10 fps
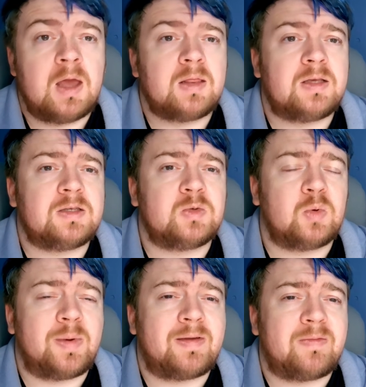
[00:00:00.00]
This is one of
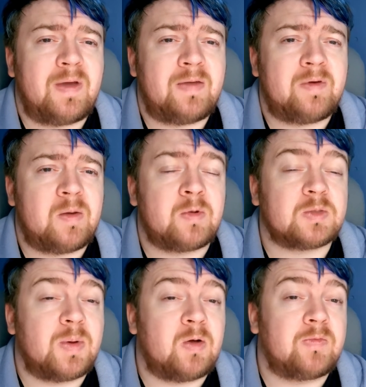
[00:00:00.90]
my favorite and most
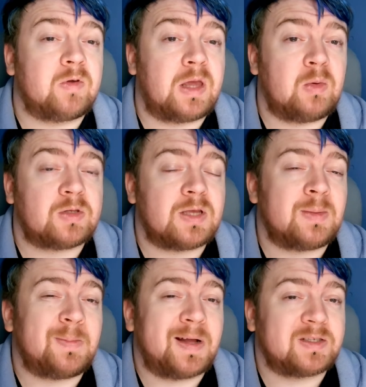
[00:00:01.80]
powerful keywords in
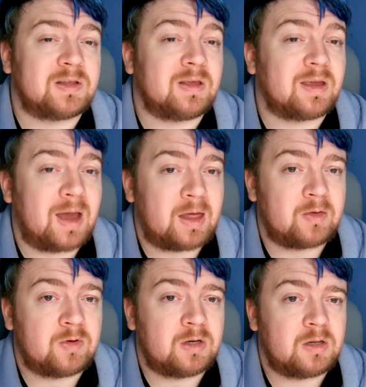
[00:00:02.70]
Magic the
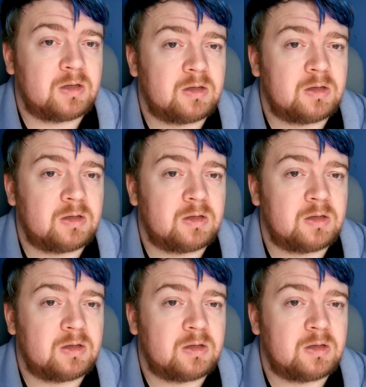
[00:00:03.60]
Gathering.